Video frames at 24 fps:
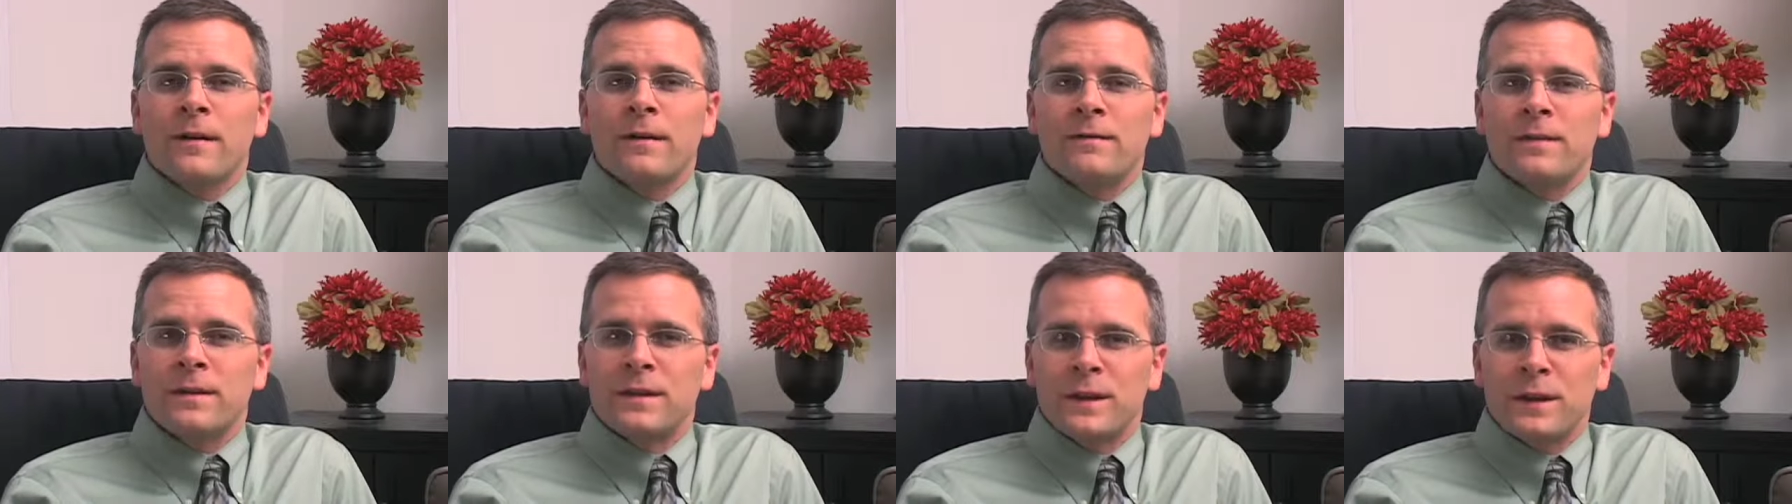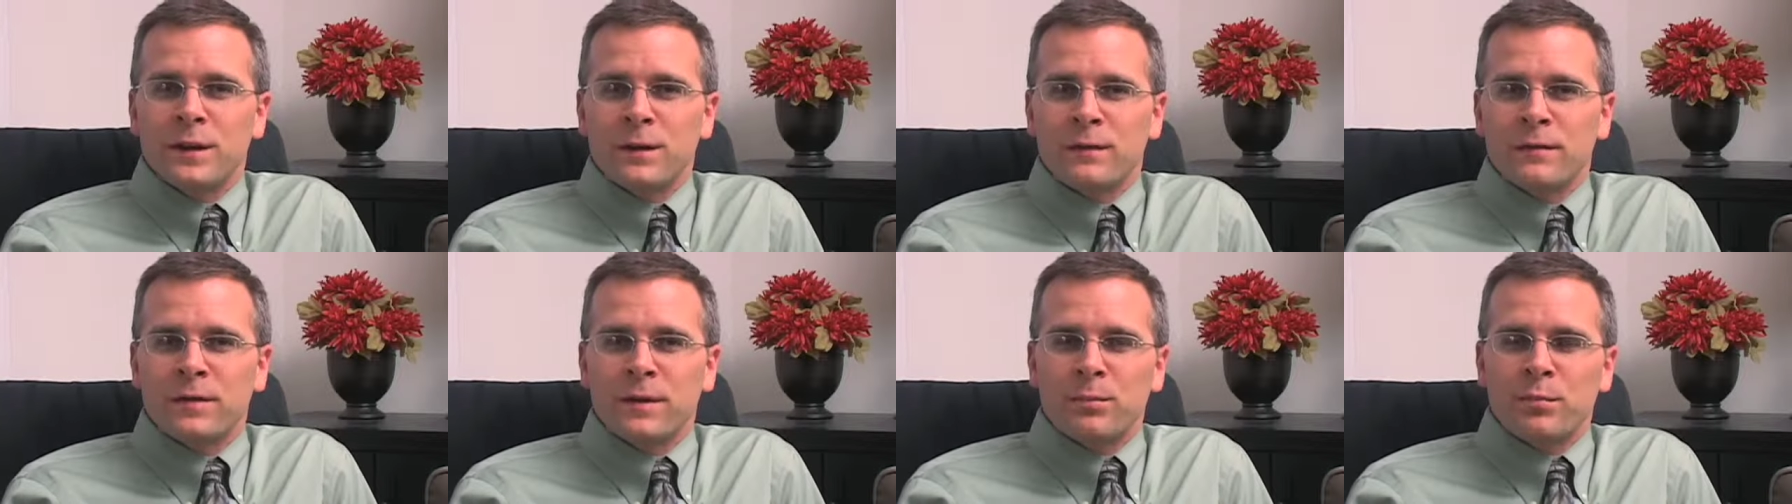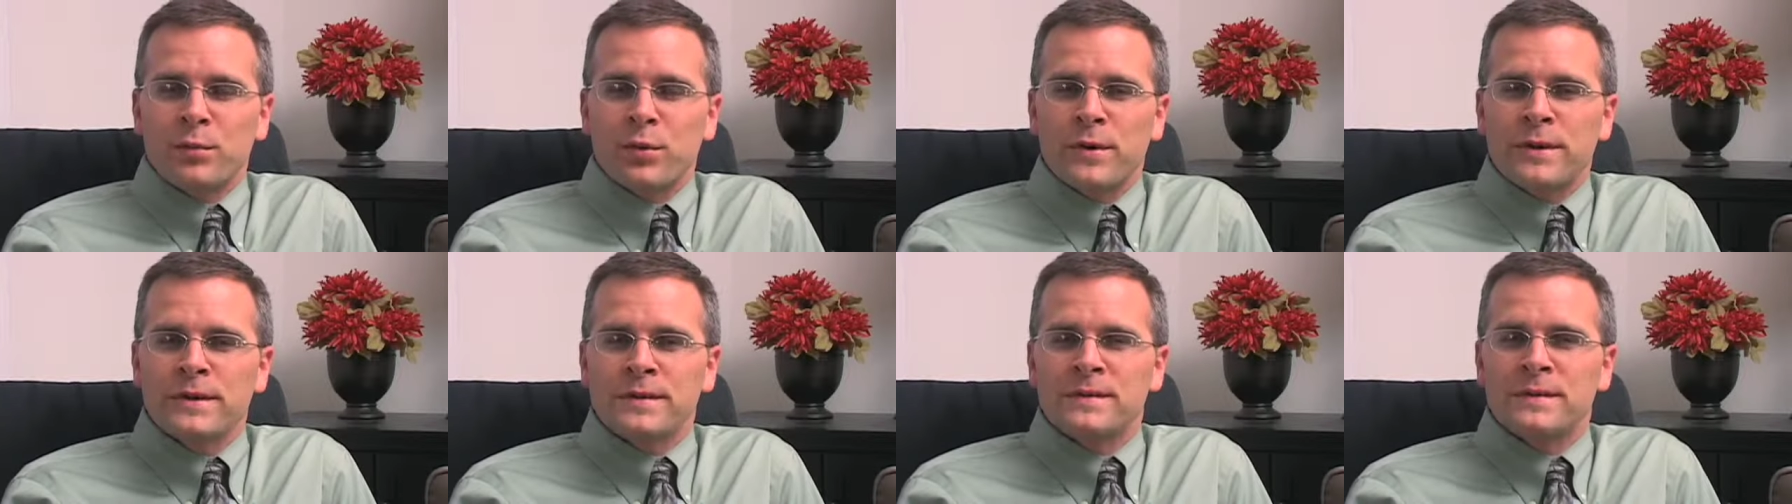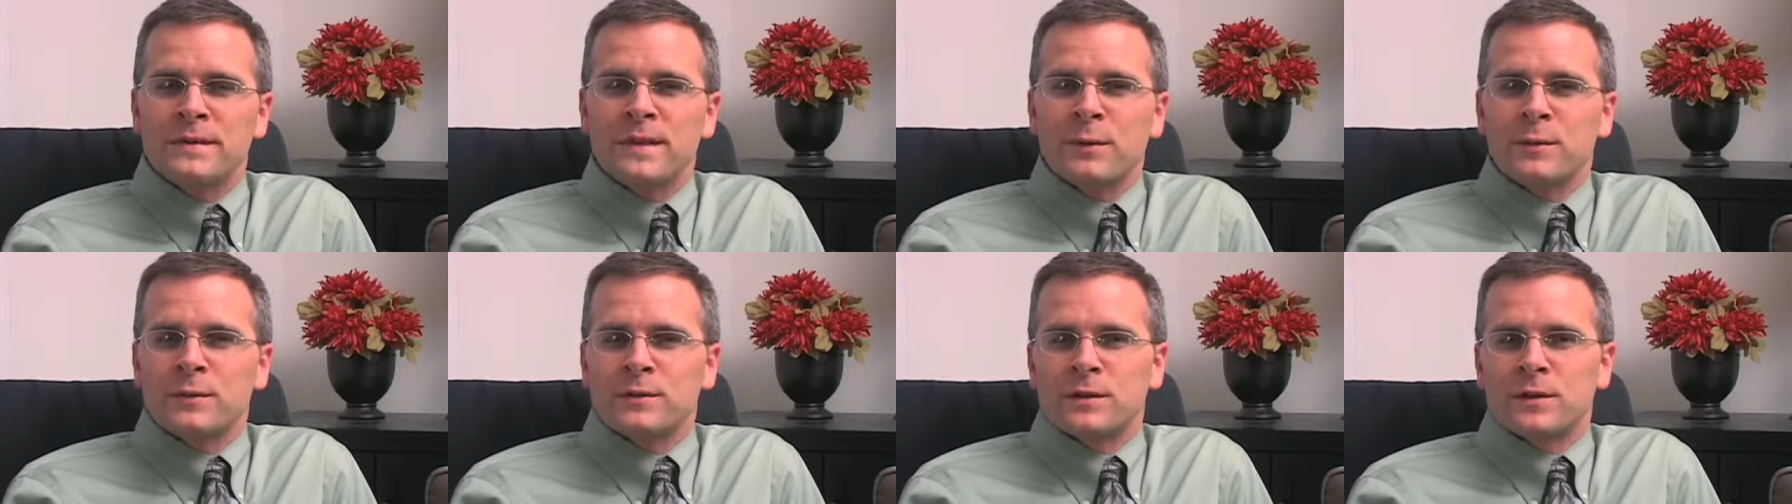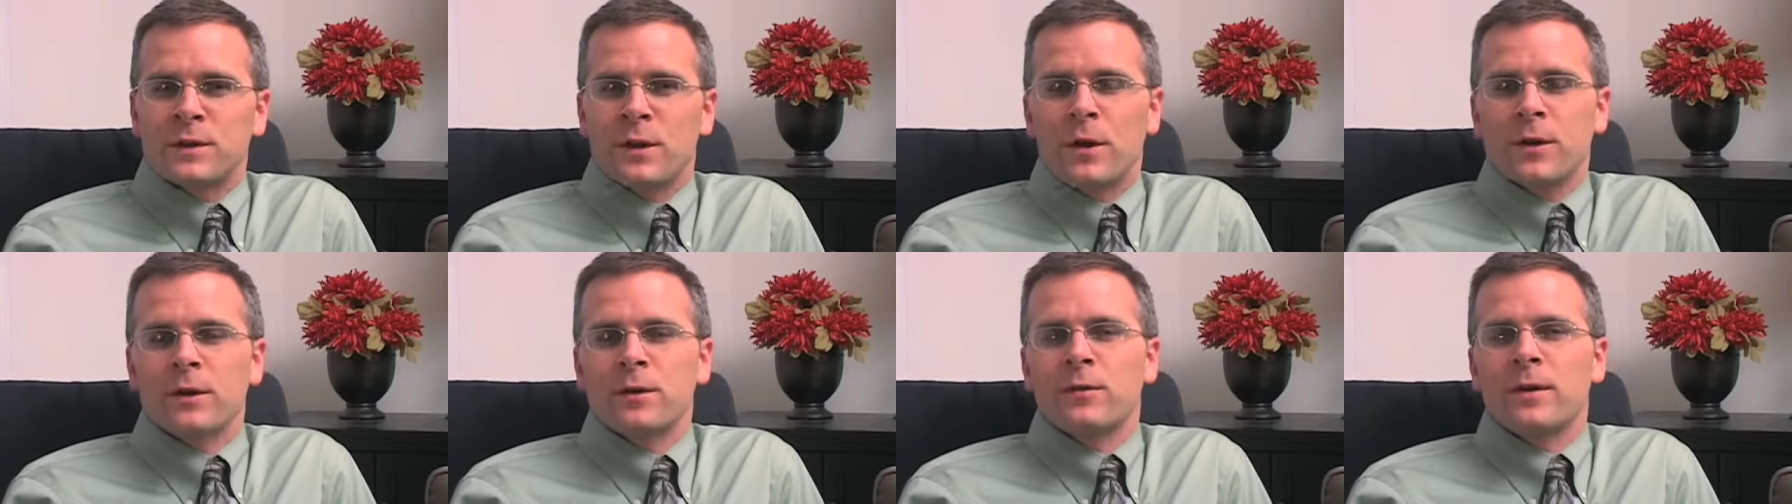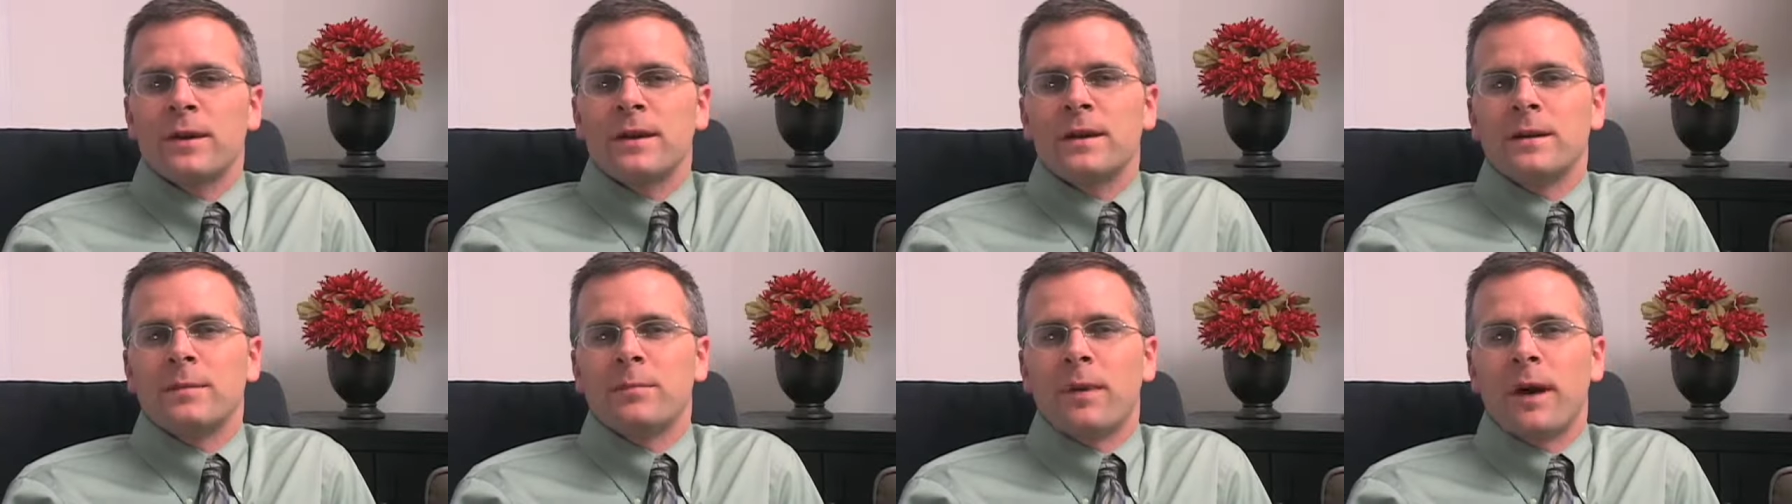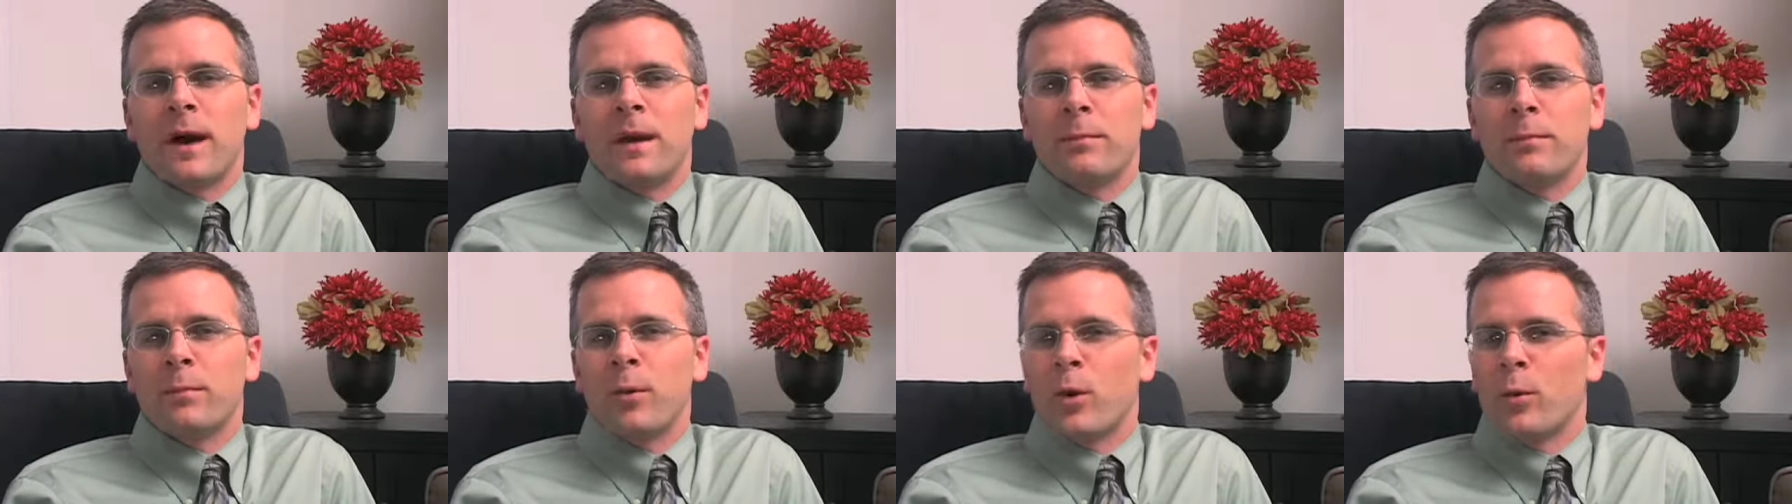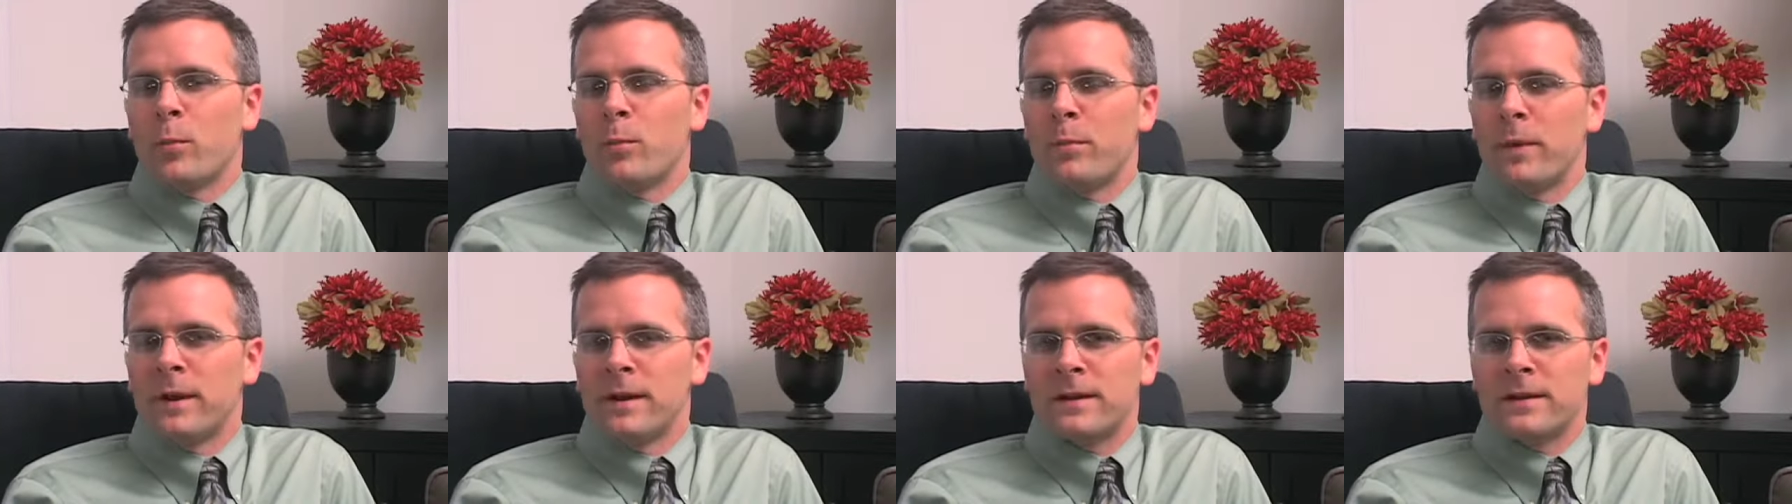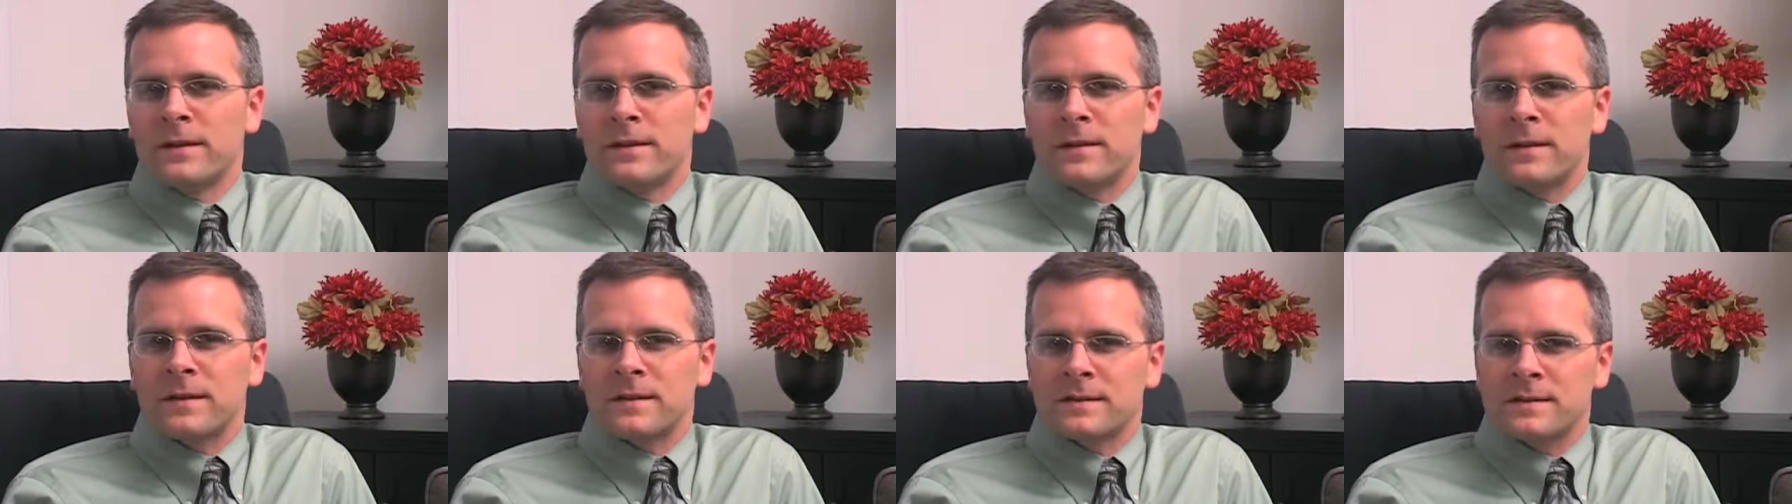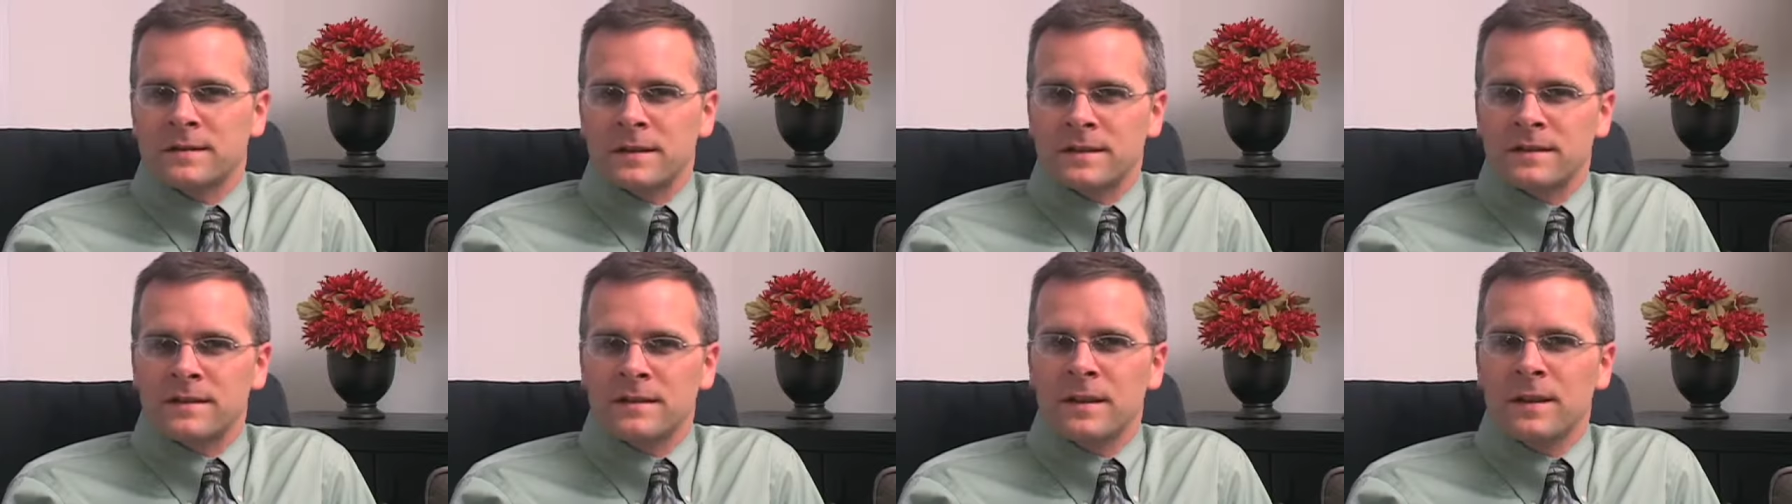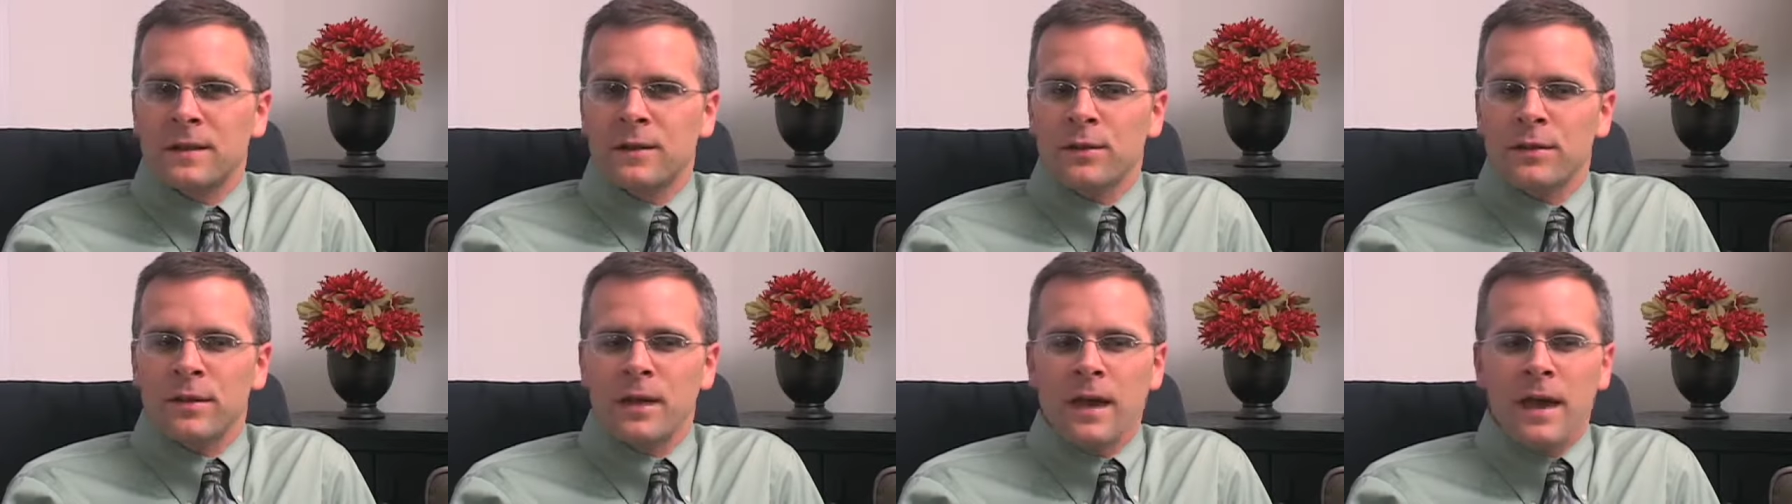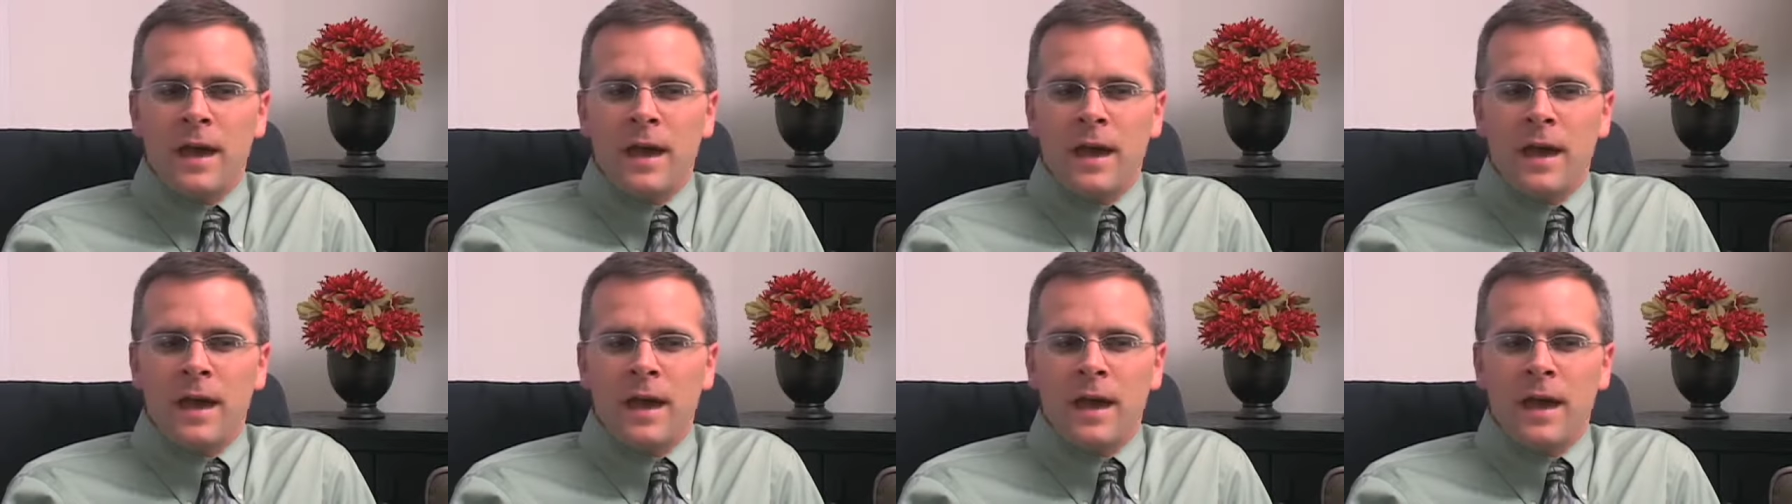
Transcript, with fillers: of the Year of the Priest that was inaugurated by Pope Benedict XVI